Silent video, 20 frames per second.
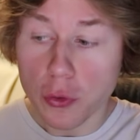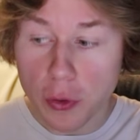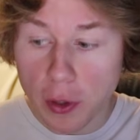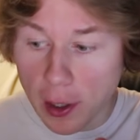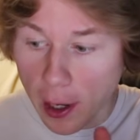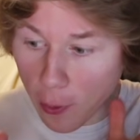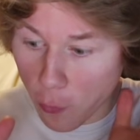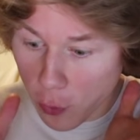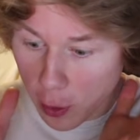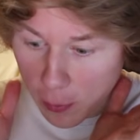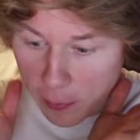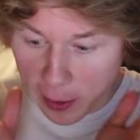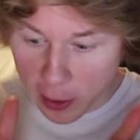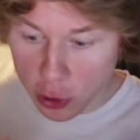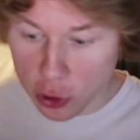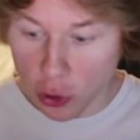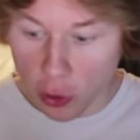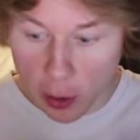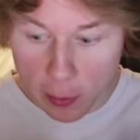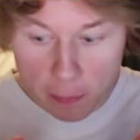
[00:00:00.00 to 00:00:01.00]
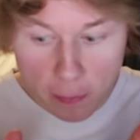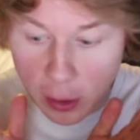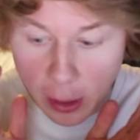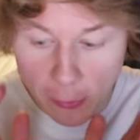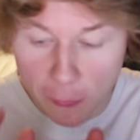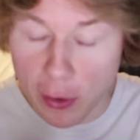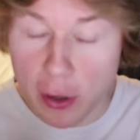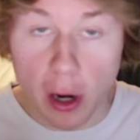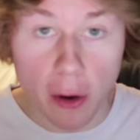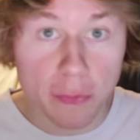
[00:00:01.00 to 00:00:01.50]
thing I want to make sure I
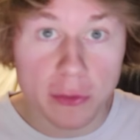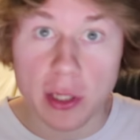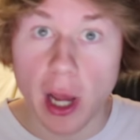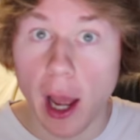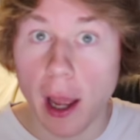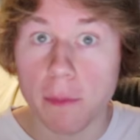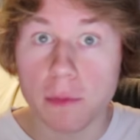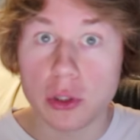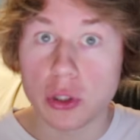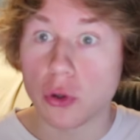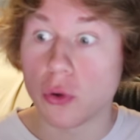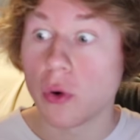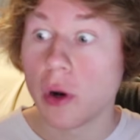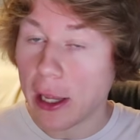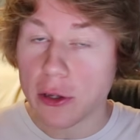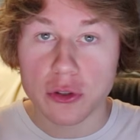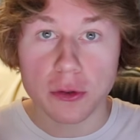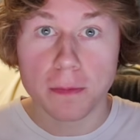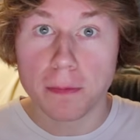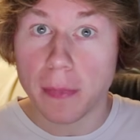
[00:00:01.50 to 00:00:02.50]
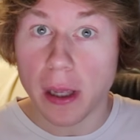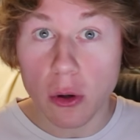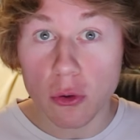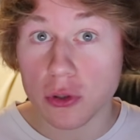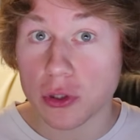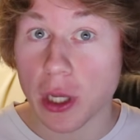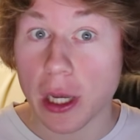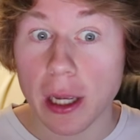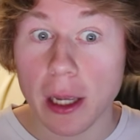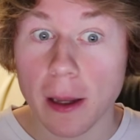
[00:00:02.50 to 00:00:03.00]
give enough time to is
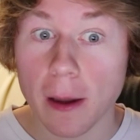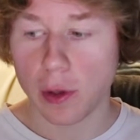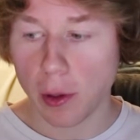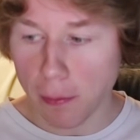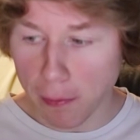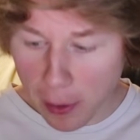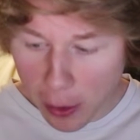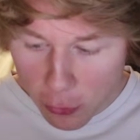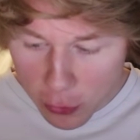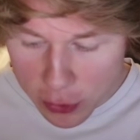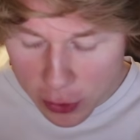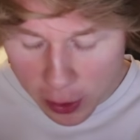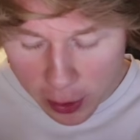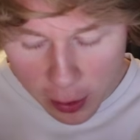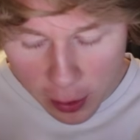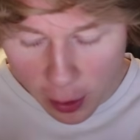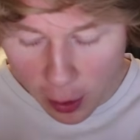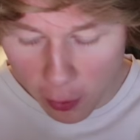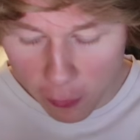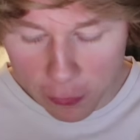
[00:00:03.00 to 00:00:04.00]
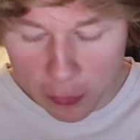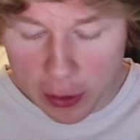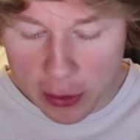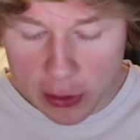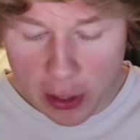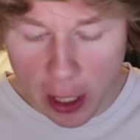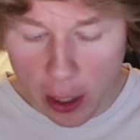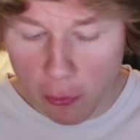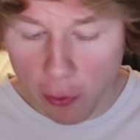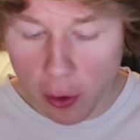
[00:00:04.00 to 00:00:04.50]
music. The music of
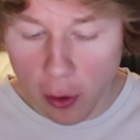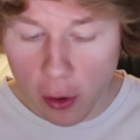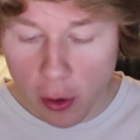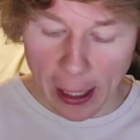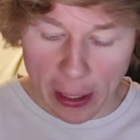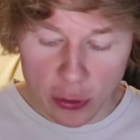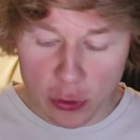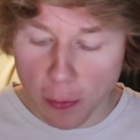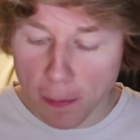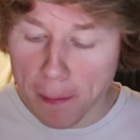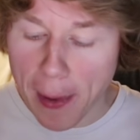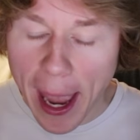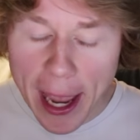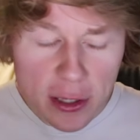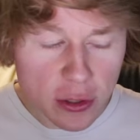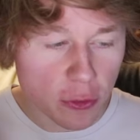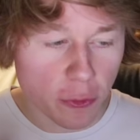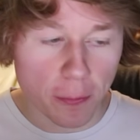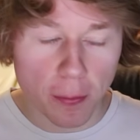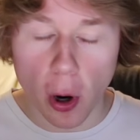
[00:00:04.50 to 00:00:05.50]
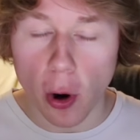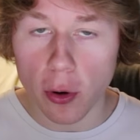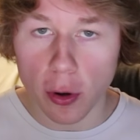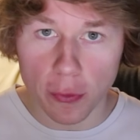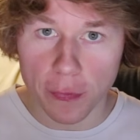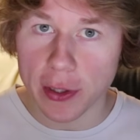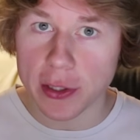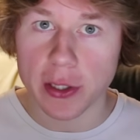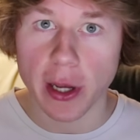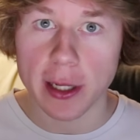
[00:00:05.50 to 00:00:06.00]
this era is a massive part
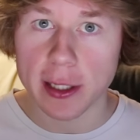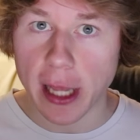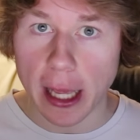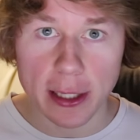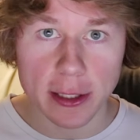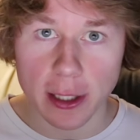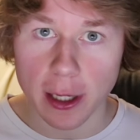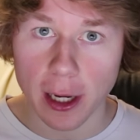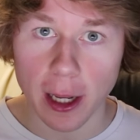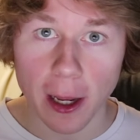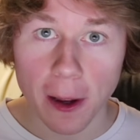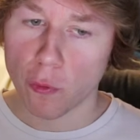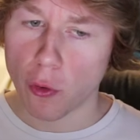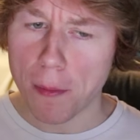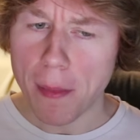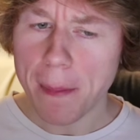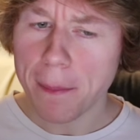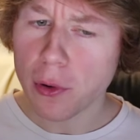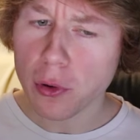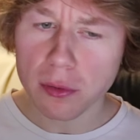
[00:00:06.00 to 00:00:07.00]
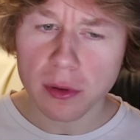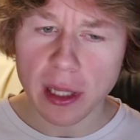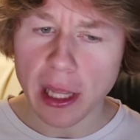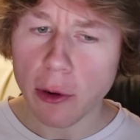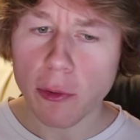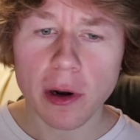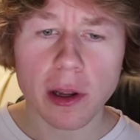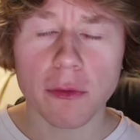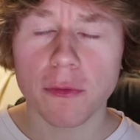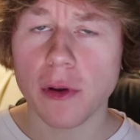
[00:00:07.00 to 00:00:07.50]
of its identity. Remember
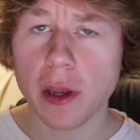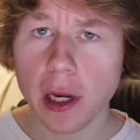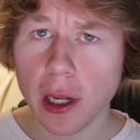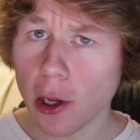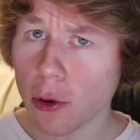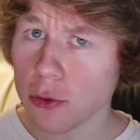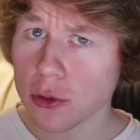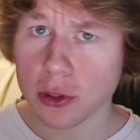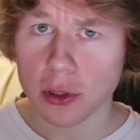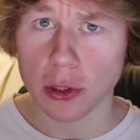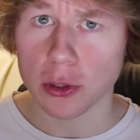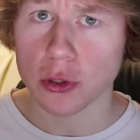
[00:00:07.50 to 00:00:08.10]
lyric videos to